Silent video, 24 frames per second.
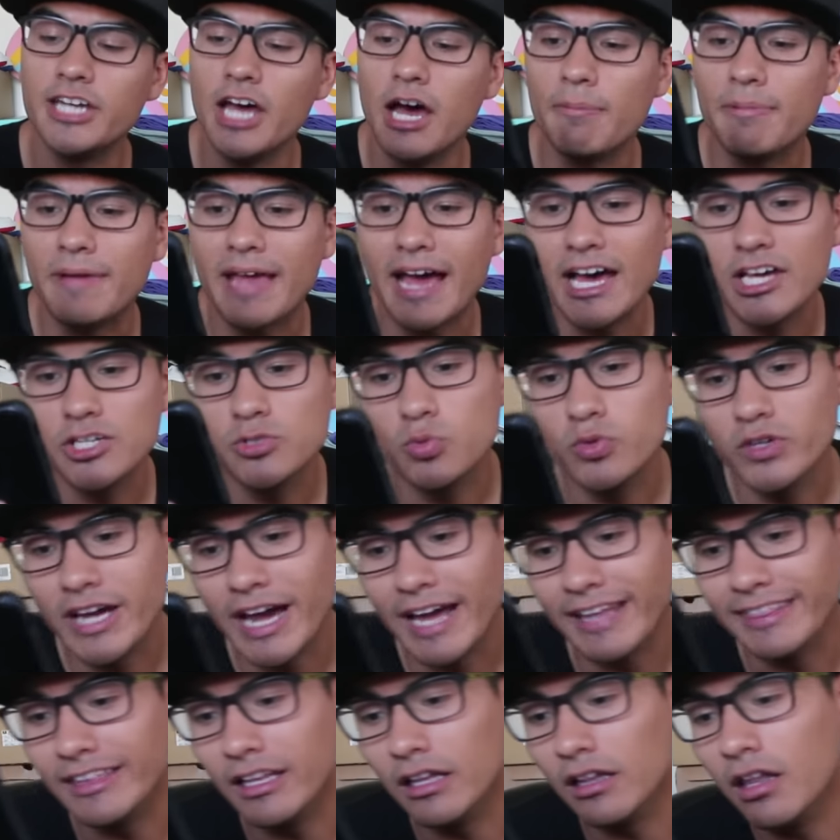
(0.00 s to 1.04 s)
up guys we
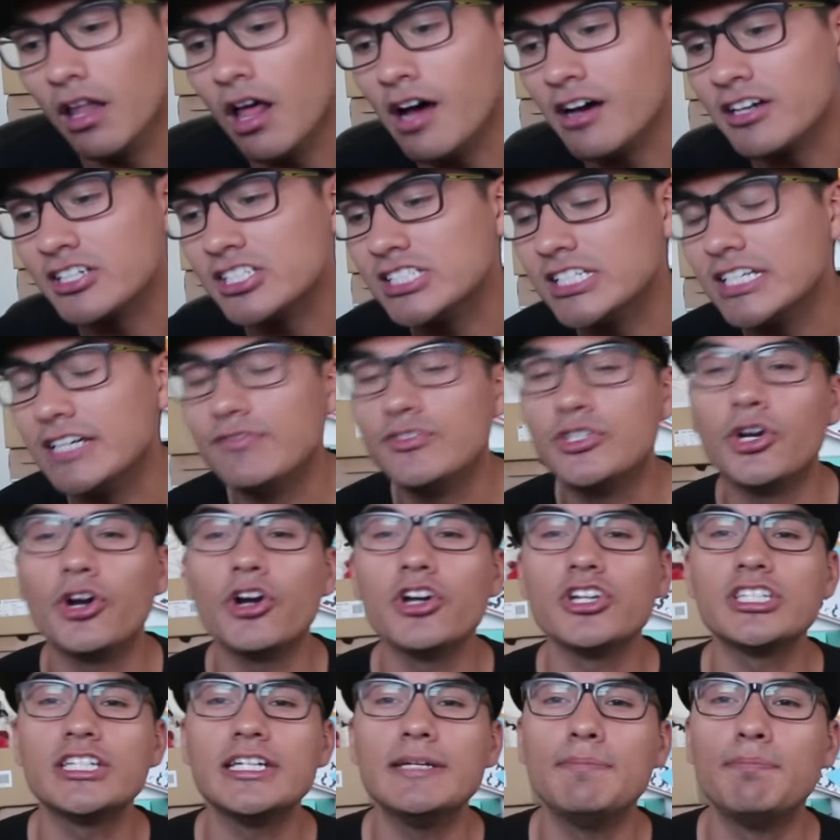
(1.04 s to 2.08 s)
got the long sleeve
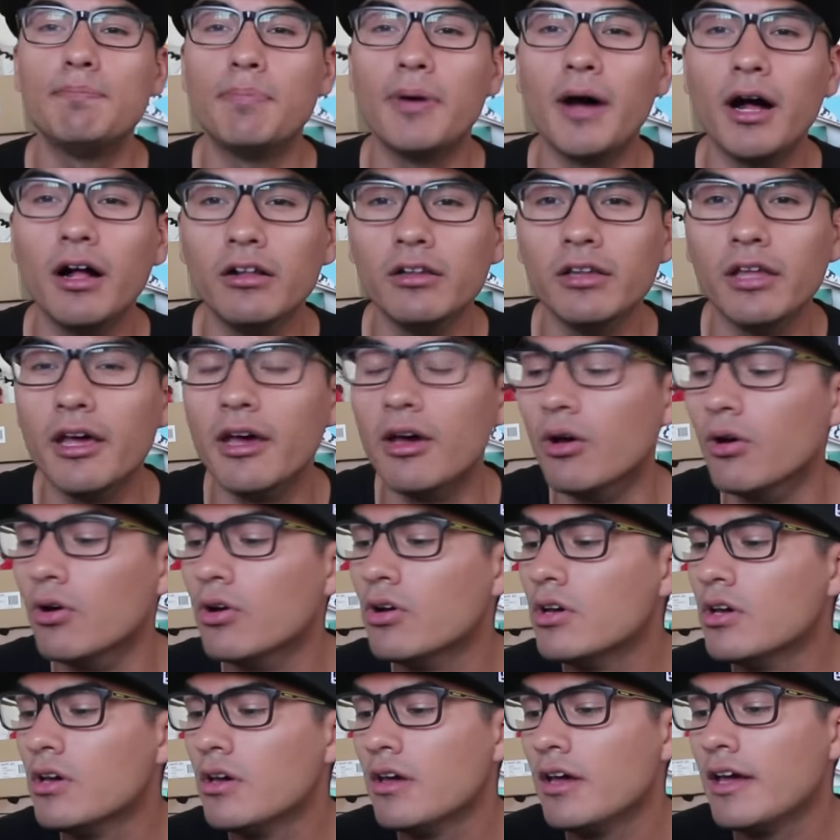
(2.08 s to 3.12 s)
jersey polo
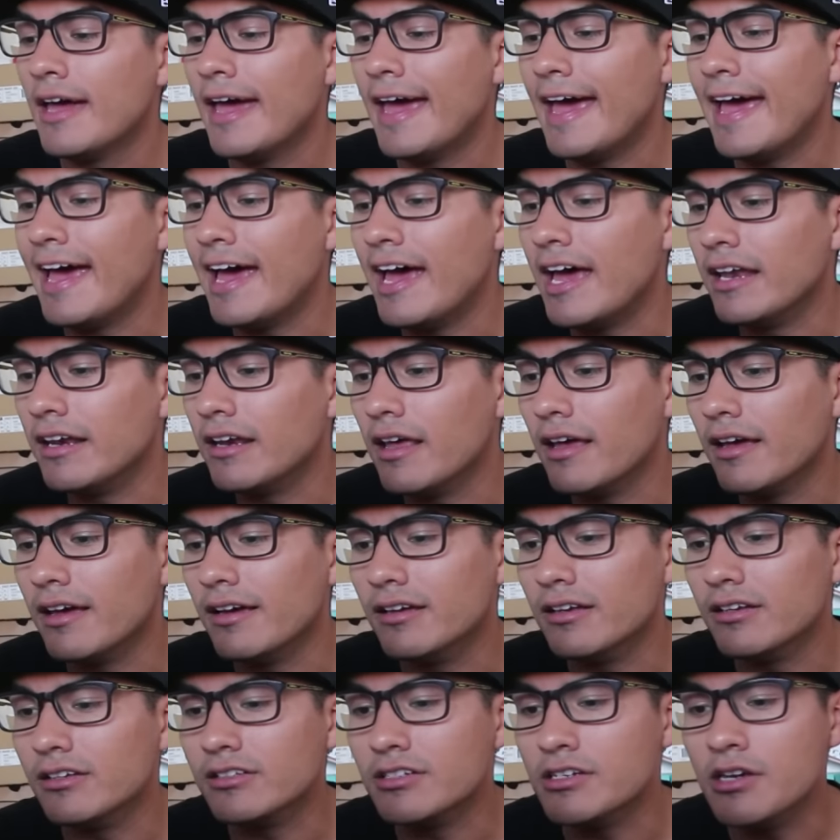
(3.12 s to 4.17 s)
and
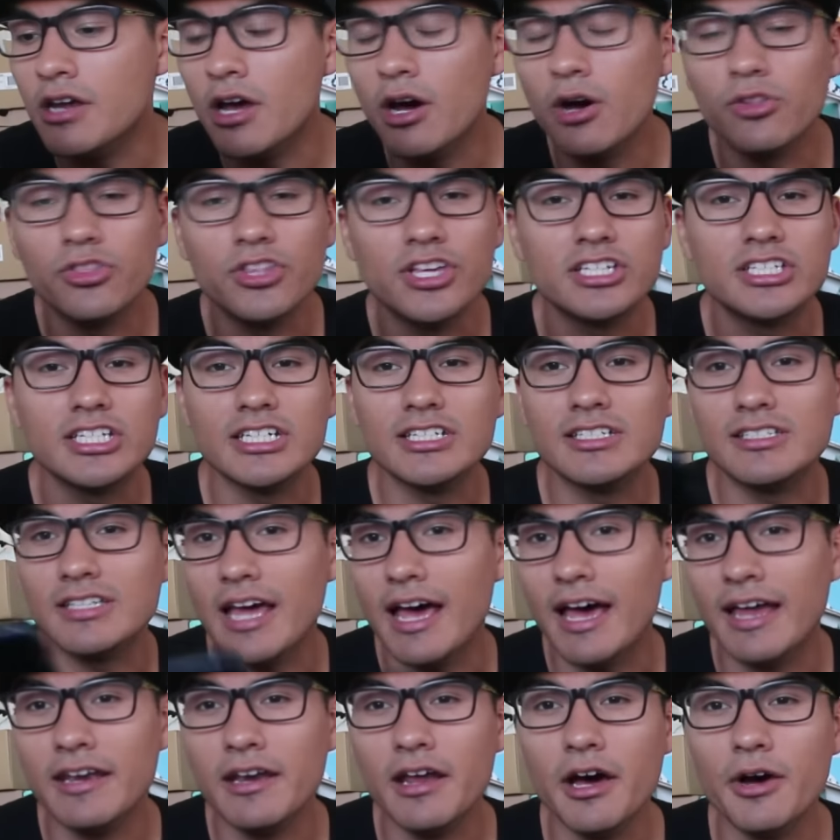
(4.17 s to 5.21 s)
you know, this is
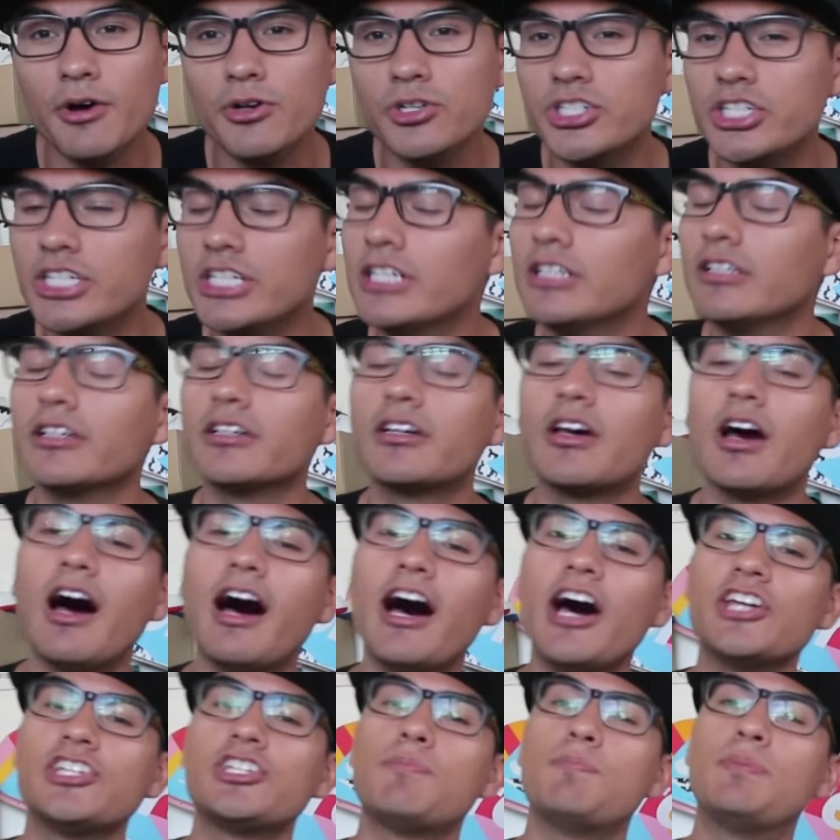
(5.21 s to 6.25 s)
an OG
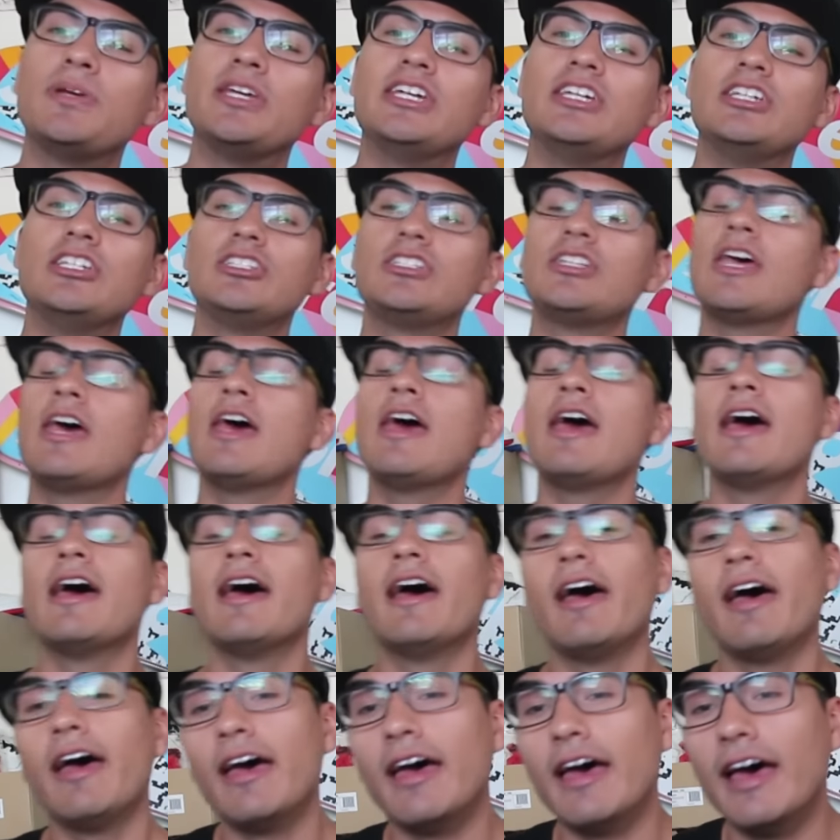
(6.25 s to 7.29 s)
Lacoste piece
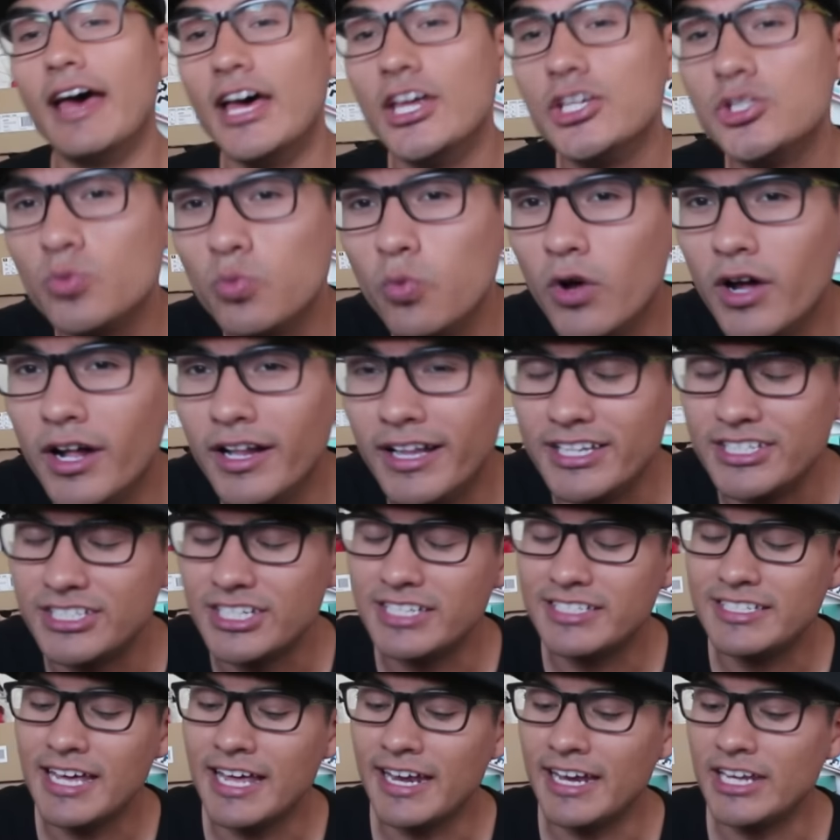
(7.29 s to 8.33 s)
as well as
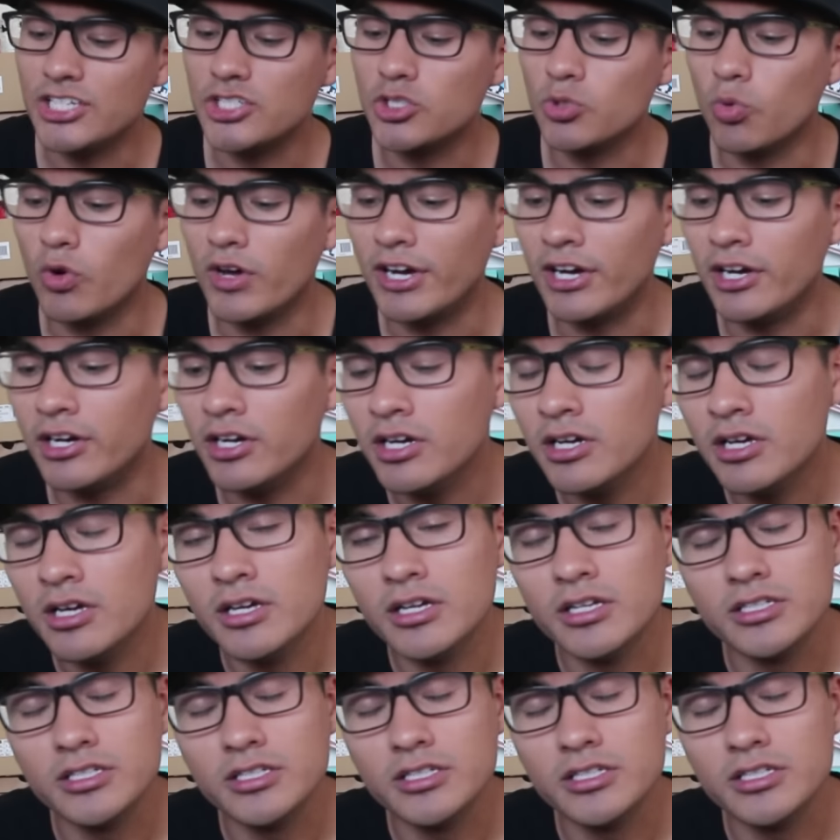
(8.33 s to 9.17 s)
a tennis sweater.